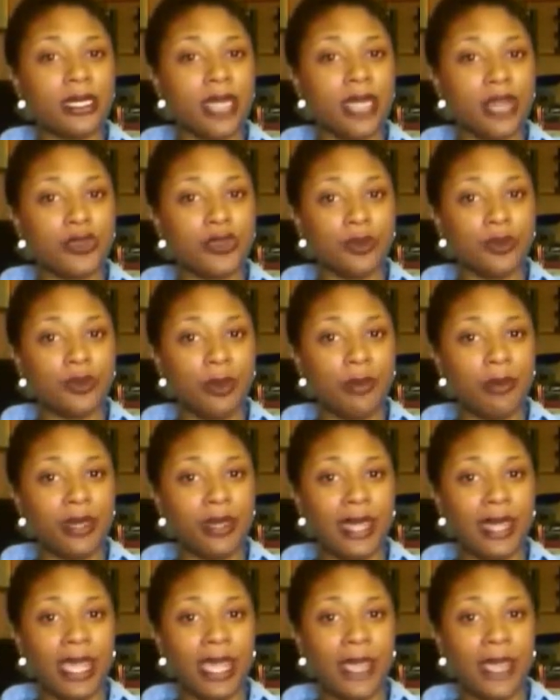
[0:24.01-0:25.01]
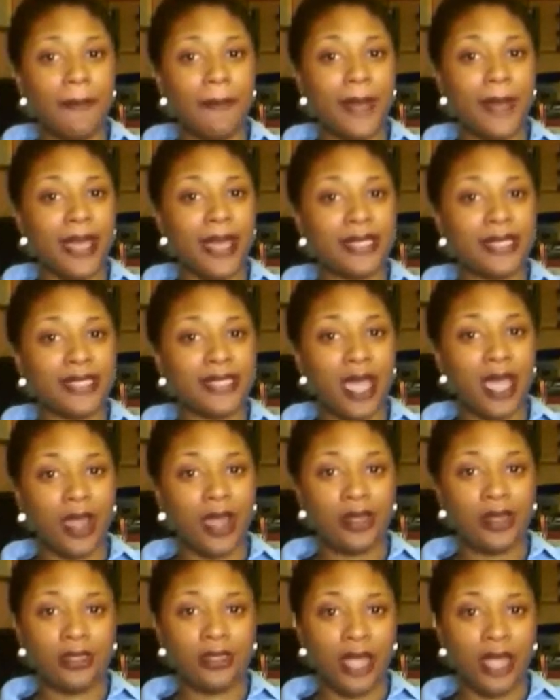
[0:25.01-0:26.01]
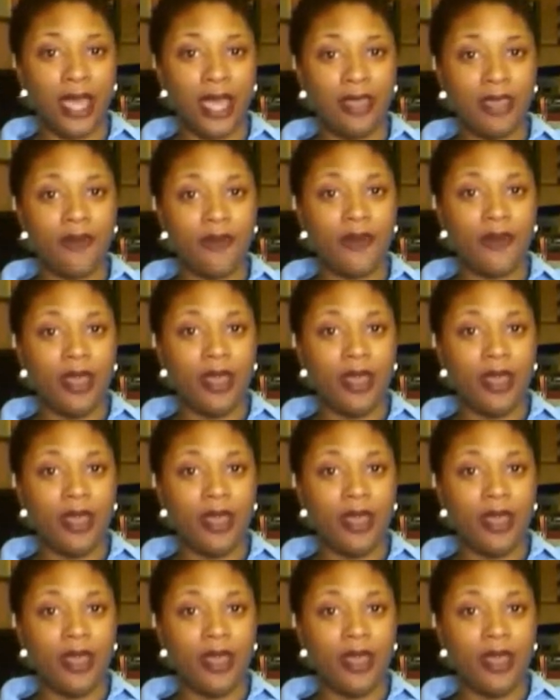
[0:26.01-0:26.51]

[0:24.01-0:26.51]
natural women in my entire life.